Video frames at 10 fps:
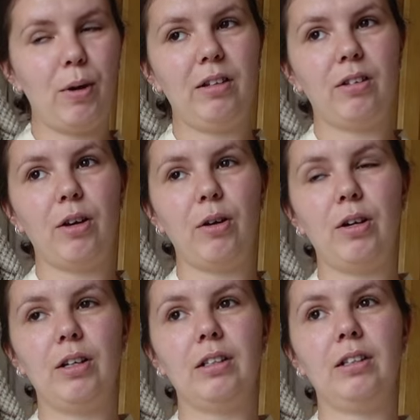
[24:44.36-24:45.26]
waistcoat
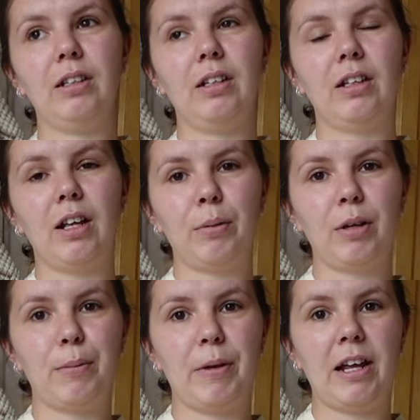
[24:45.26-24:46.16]
on that I'm
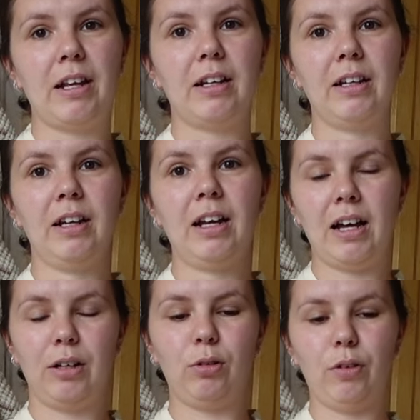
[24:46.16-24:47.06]
going to make,
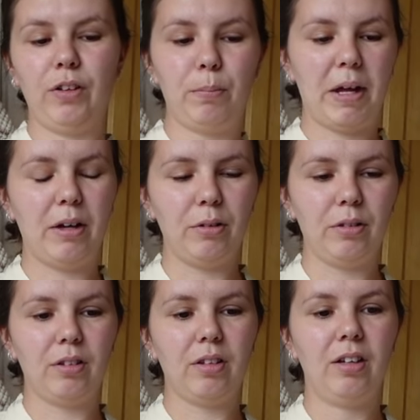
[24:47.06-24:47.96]
and all of his
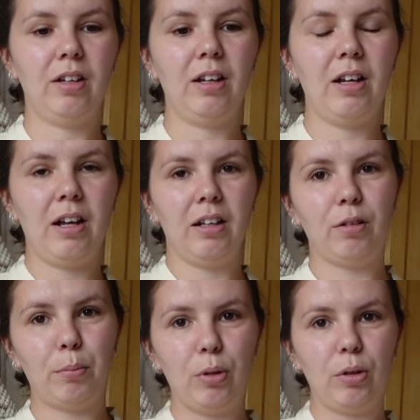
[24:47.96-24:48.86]
belts,
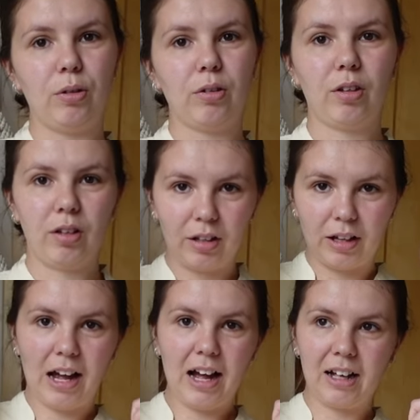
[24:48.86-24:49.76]
some boots,
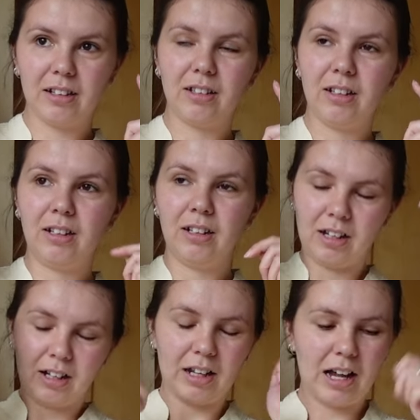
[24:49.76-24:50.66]
the hat,
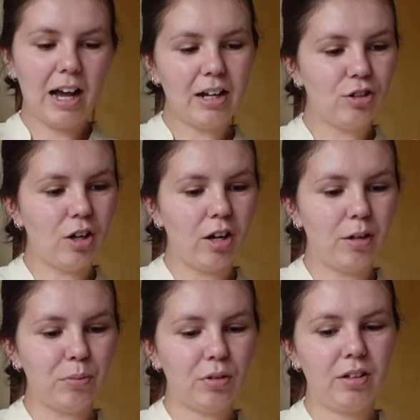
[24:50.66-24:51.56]
the hair
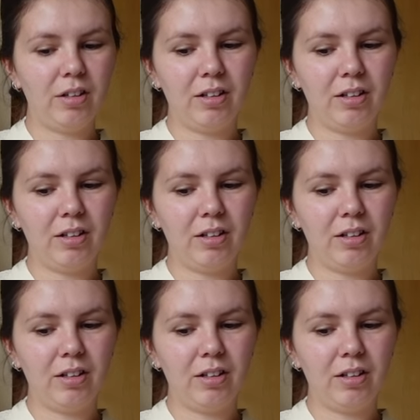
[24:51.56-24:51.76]
charms.